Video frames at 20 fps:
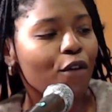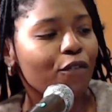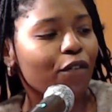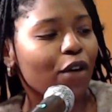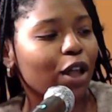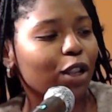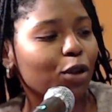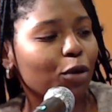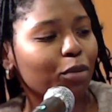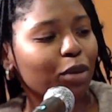
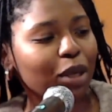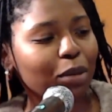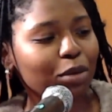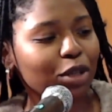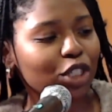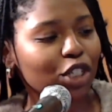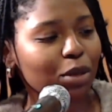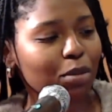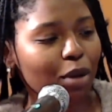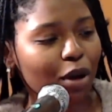Follow
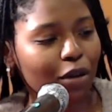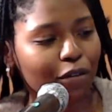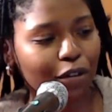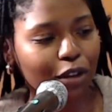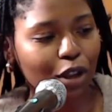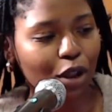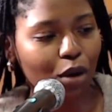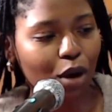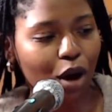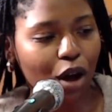PPG
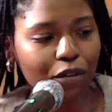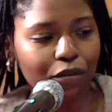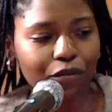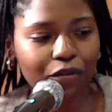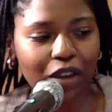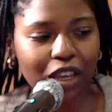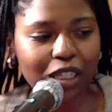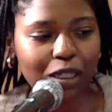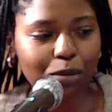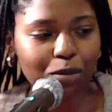Buffalo on
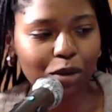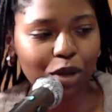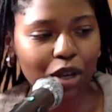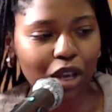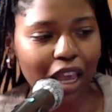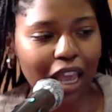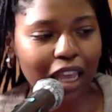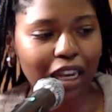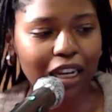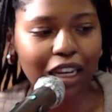
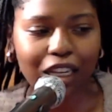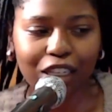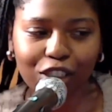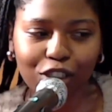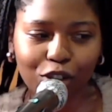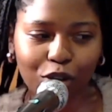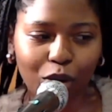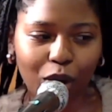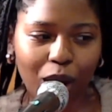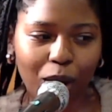Facebook and
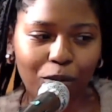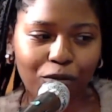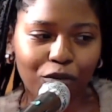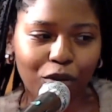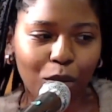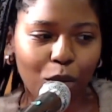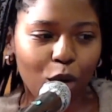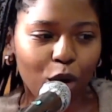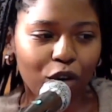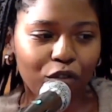Instagram
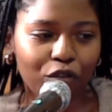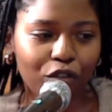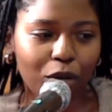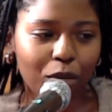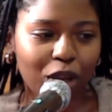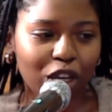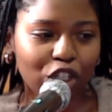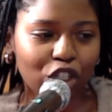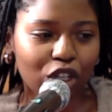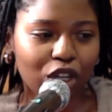for more
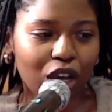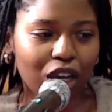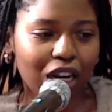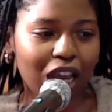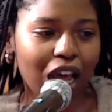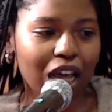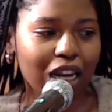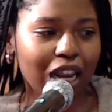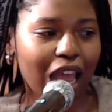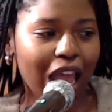information on
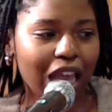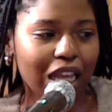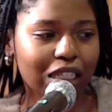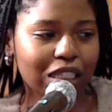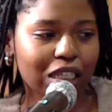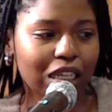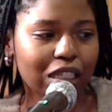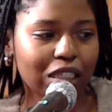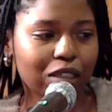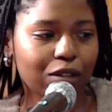how to
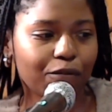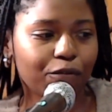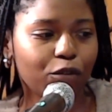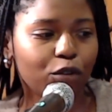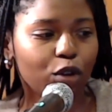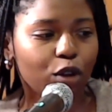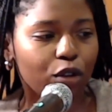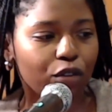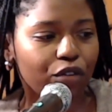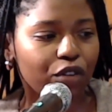access the
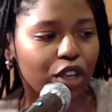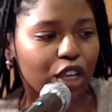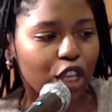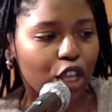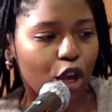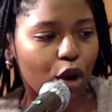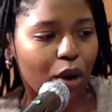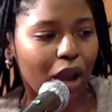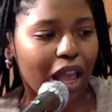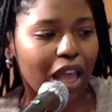full
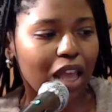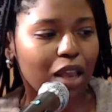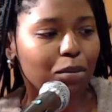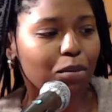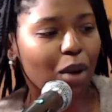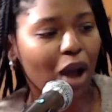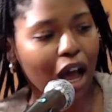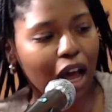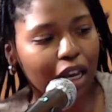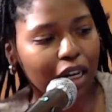video
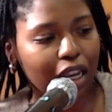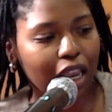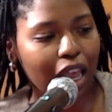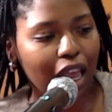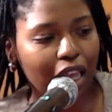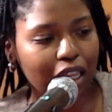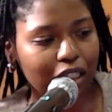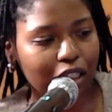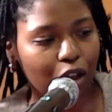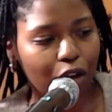and
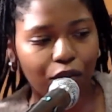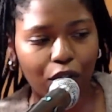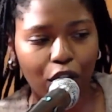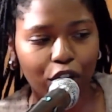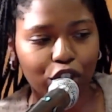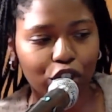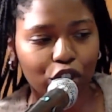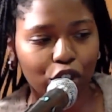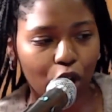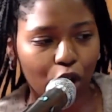podcast of
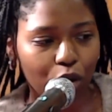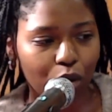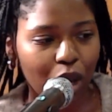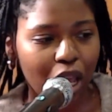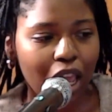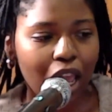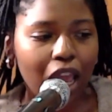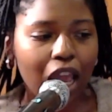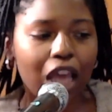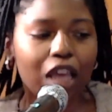our show.
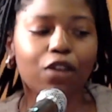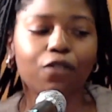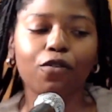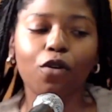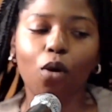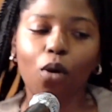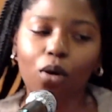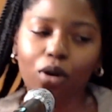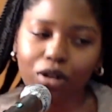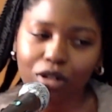And
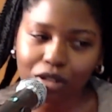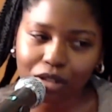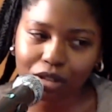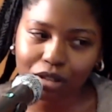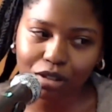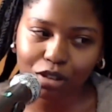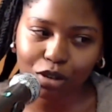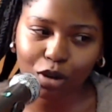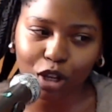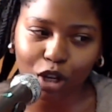of
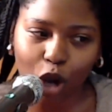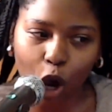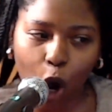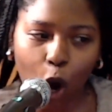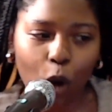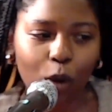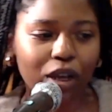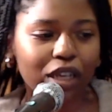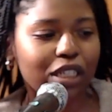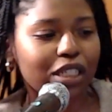course, you can
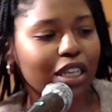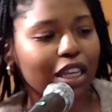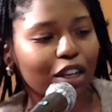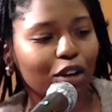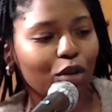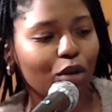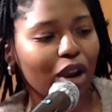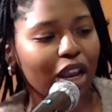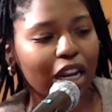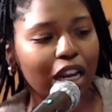always
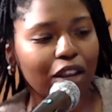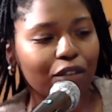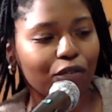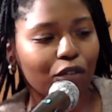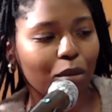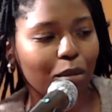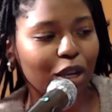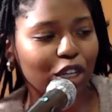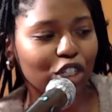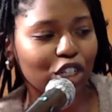get great
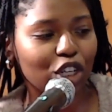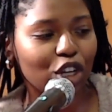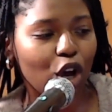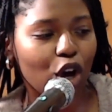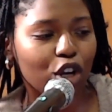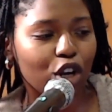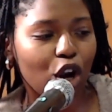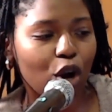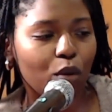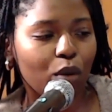information
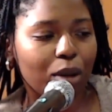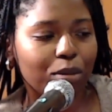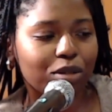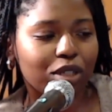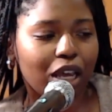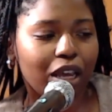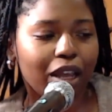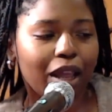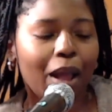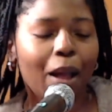on our
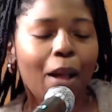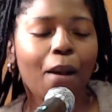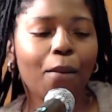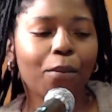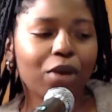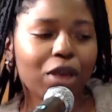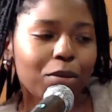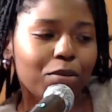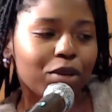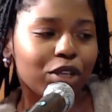website,
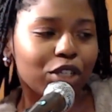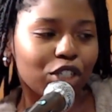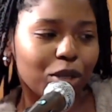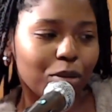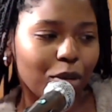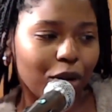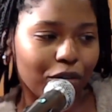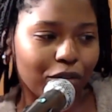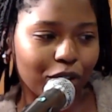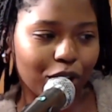
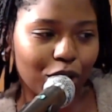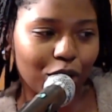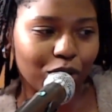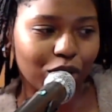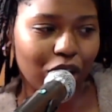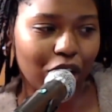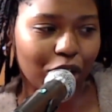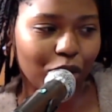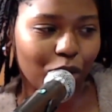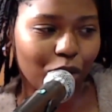
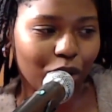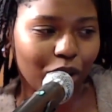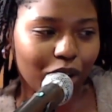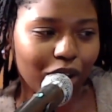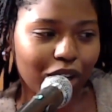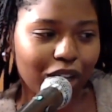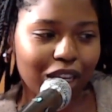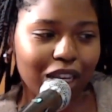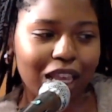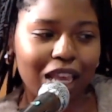
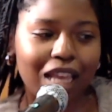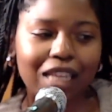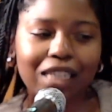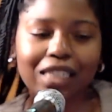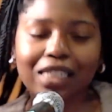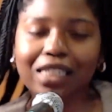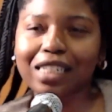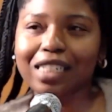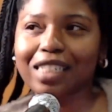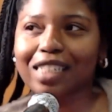ppgbuffalo.org.
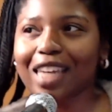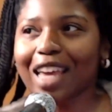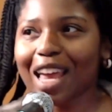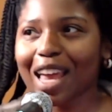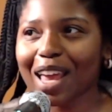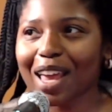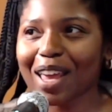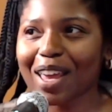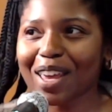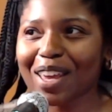
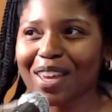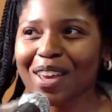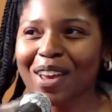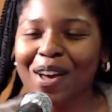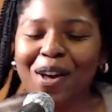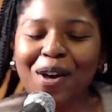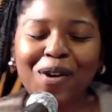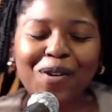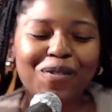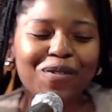Today,
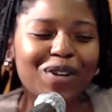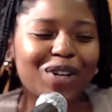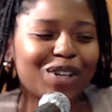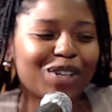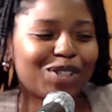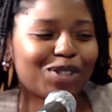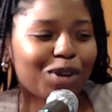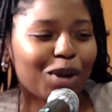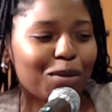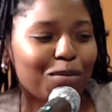we
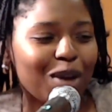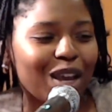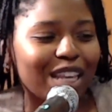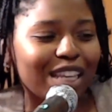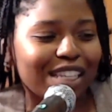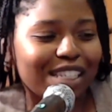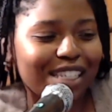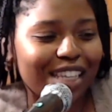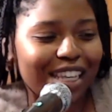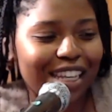are joined
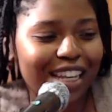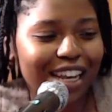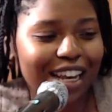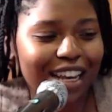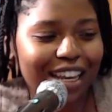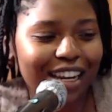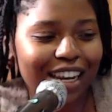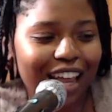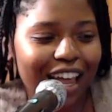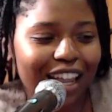by
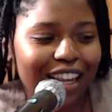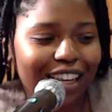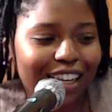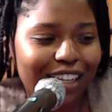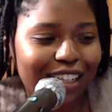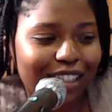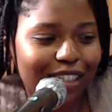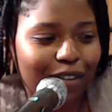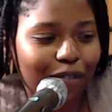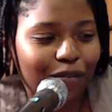Yesenia
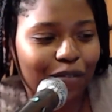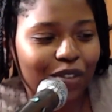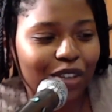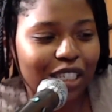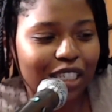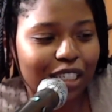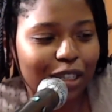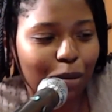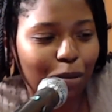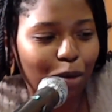Canales,
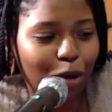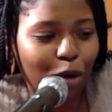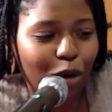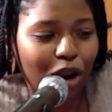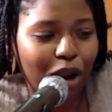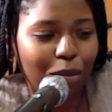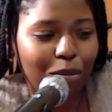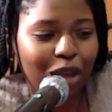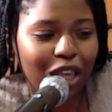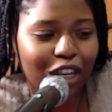VISTA
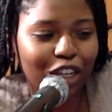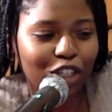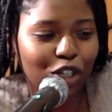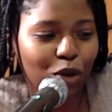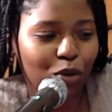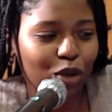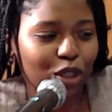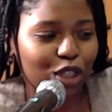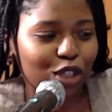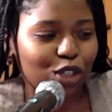Program
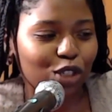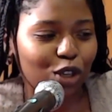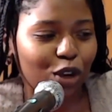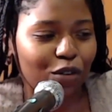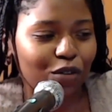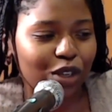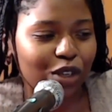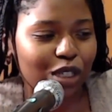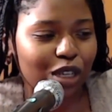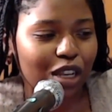Manager with the
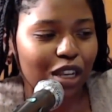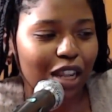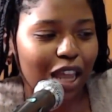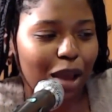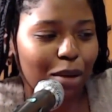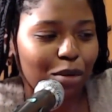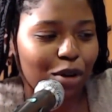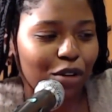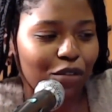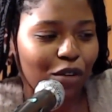Service
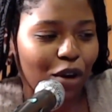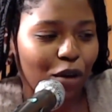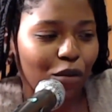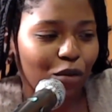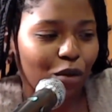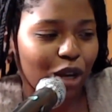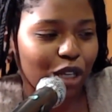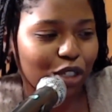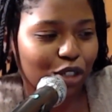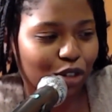Collaborative
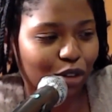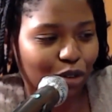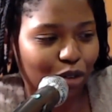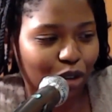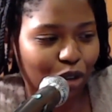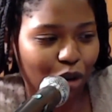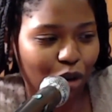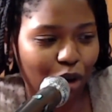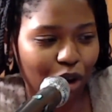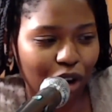of Western
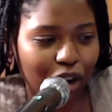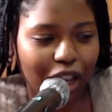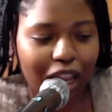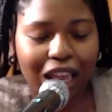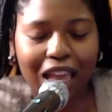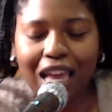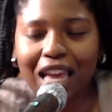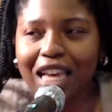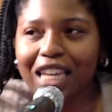New York.